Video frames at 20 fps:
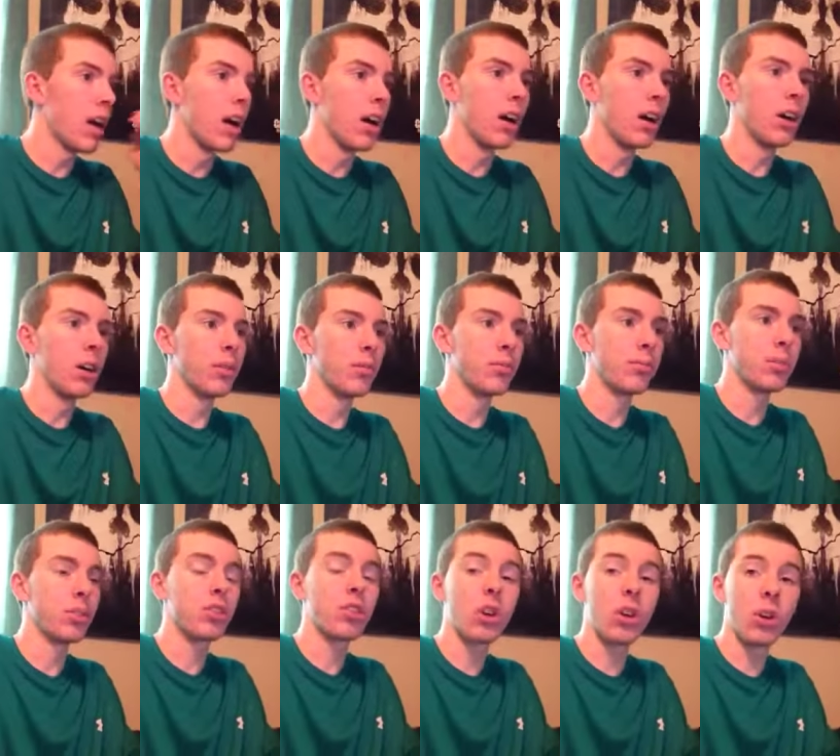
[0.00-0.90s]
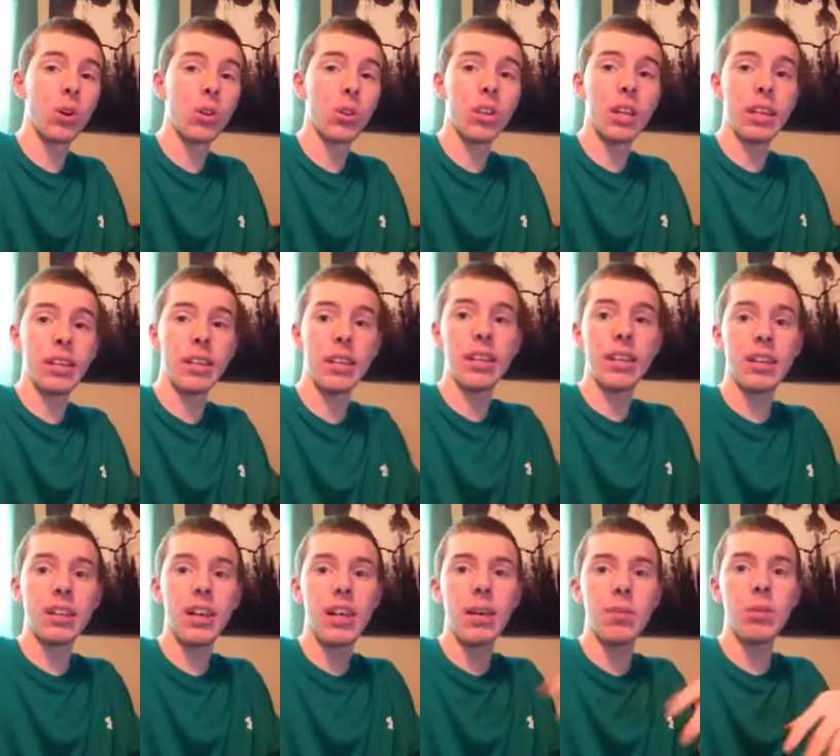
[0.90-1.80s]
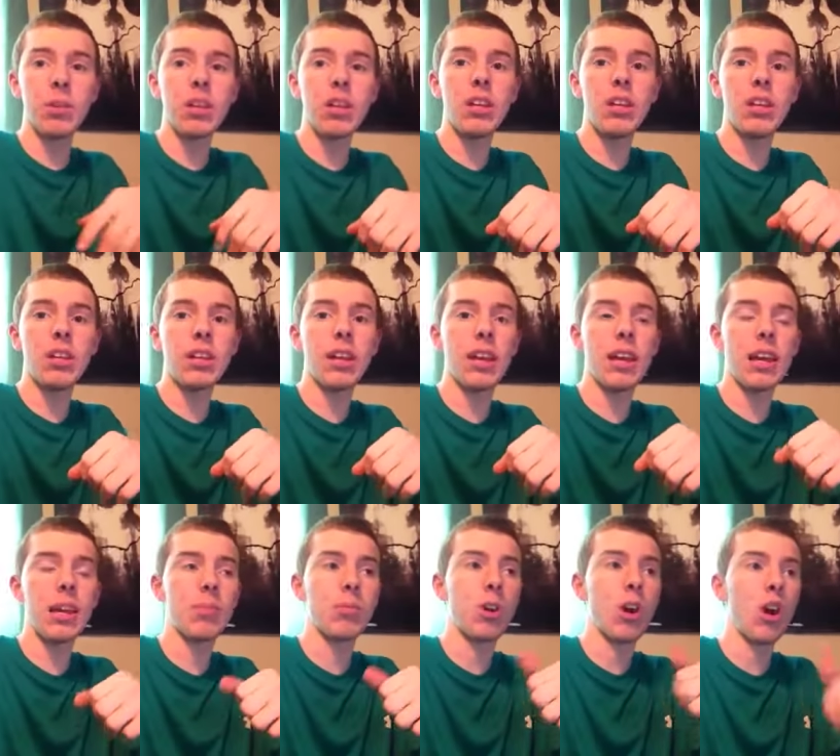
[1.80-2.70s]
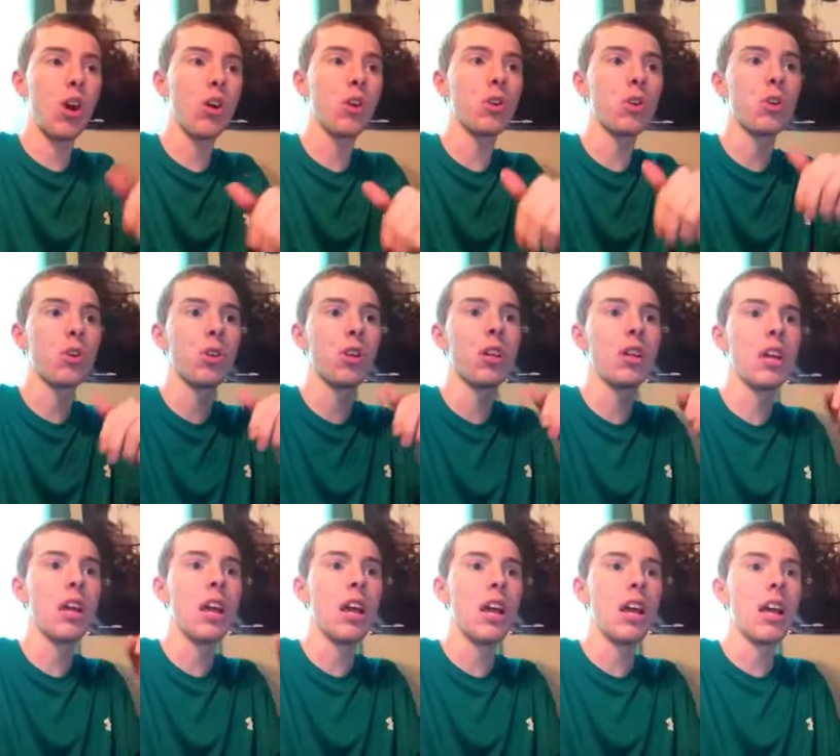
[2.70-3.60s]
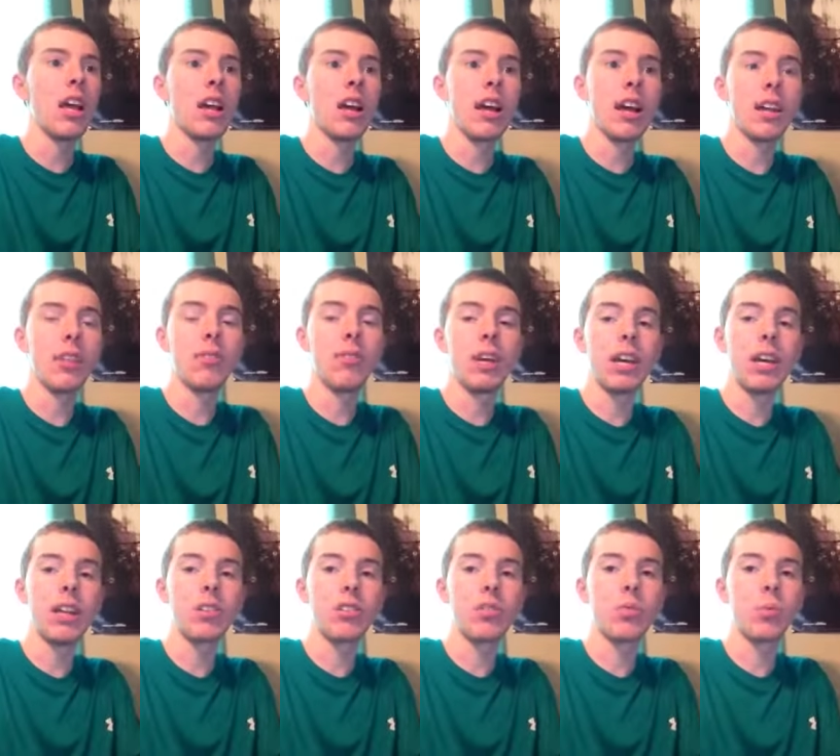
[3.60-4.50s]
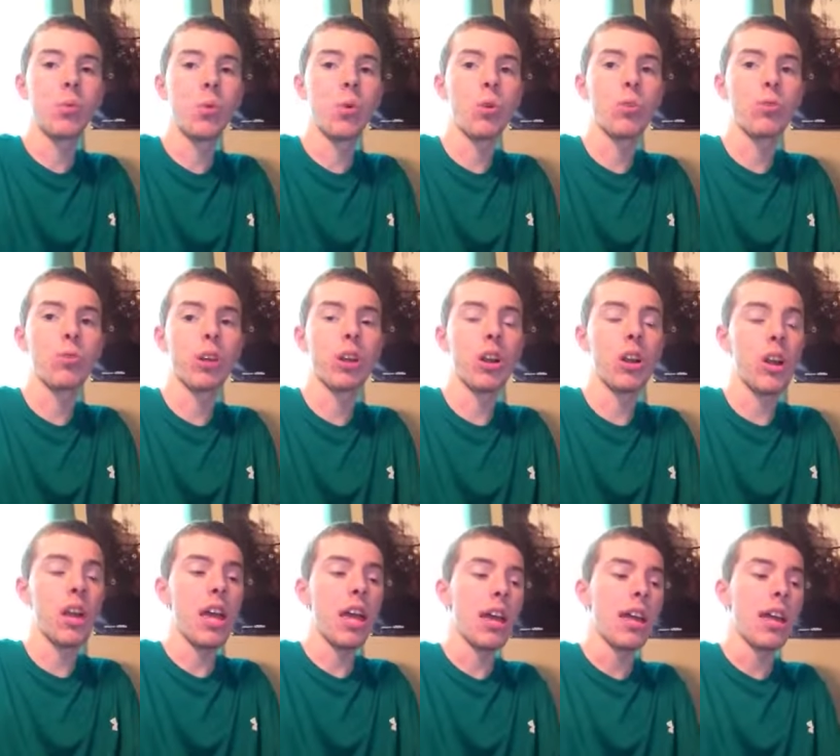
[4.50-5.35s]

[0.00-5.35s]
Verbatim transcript: Um, so they did name the game Call of Duty Advanced Warfare.